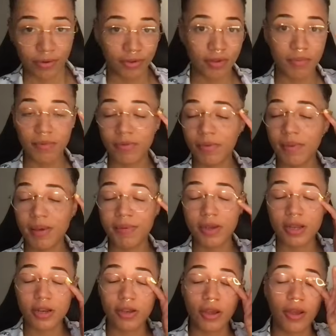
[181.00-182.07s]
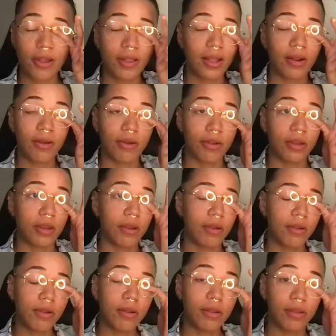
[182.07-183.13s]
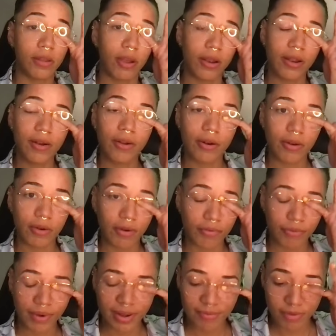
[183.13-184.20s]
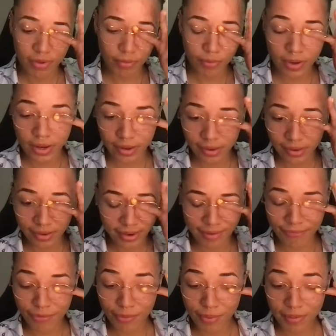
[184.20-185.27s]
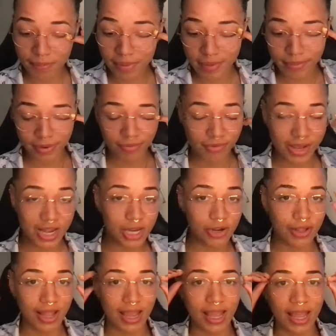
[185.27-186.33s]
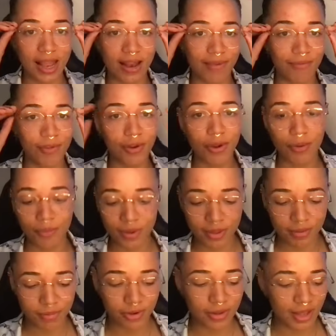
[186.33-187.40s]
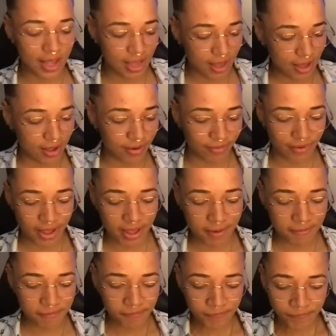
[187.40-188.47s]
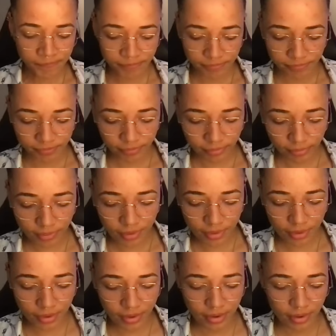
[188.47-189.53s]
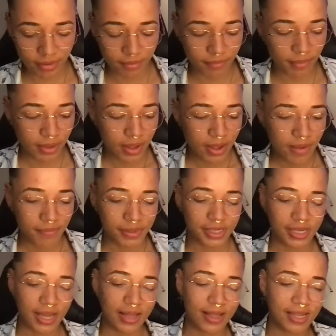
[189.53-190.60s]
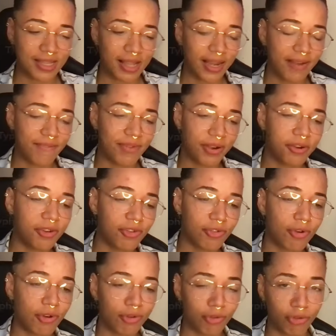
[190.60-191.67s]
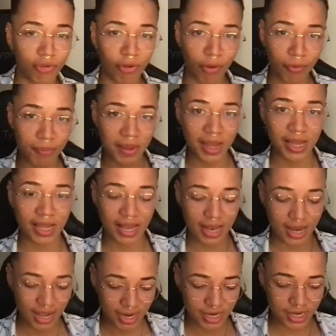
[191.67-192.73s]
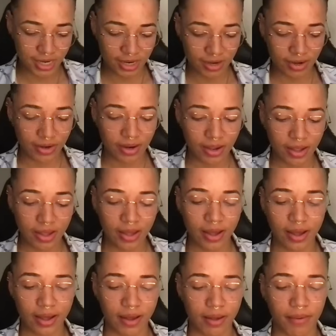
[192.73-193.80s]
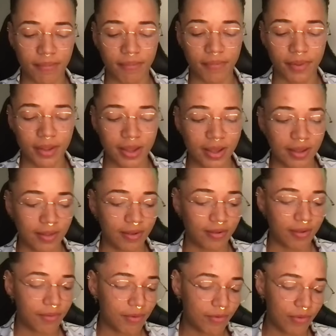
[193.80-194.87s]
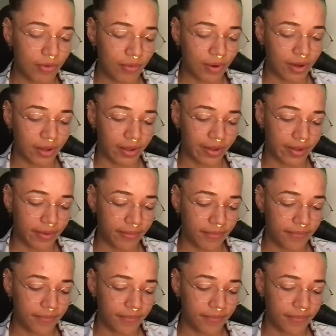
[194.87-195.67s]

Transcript: Or some of you maybe you can turn that on, you know? Turn it on and off whenever you want. If you want people to read you, they can. If you don't want them to, they can't, right? Um, but yeah, there's like a very strong soulmate connection um, that some of you are